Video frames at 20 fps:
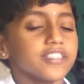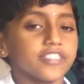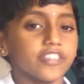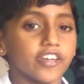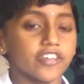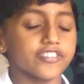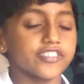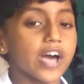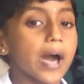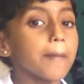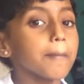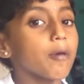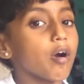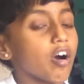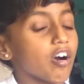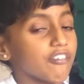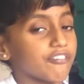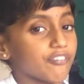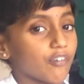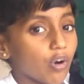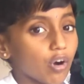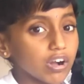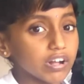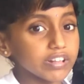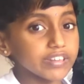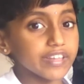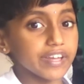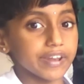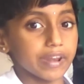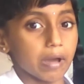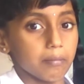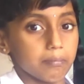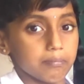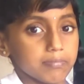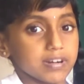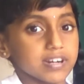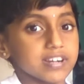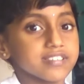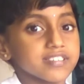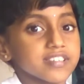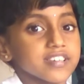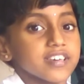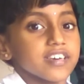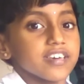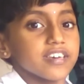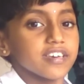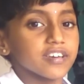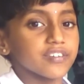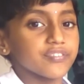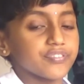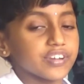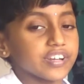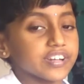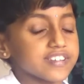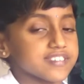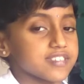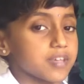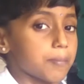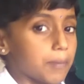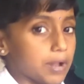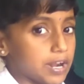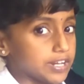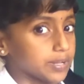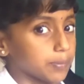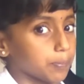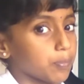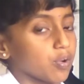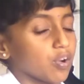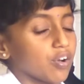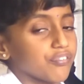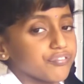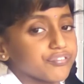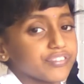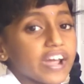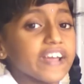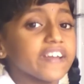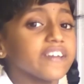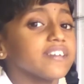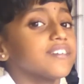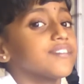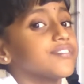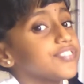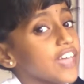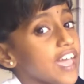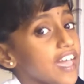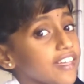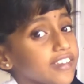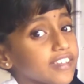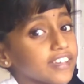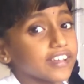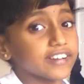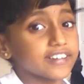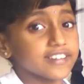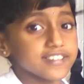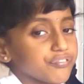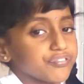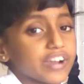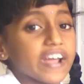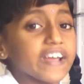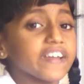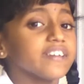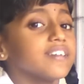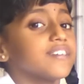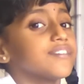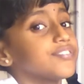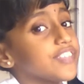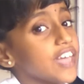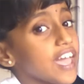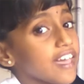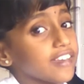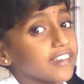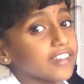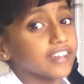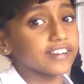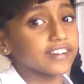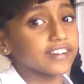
The sum of all the numbers, if it is a multiple of 9, then it is divisible by